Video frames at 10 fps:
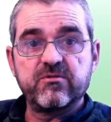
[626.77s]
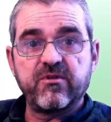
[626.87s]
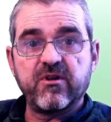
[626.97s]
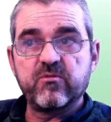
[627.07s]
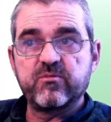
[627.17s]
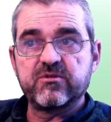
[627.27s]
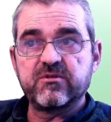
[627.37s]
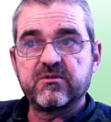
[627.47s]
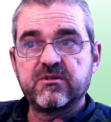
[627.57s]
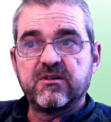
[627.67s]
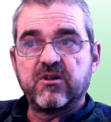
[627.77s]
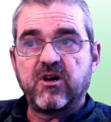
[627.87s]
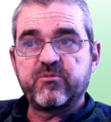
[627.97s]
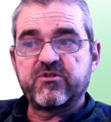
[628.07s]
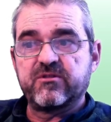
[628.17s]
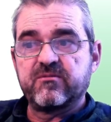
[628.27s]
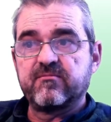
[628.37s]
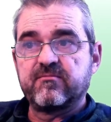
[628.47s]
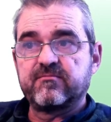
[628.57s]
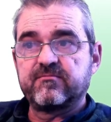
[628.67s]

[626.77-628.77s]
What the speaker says: to the output option.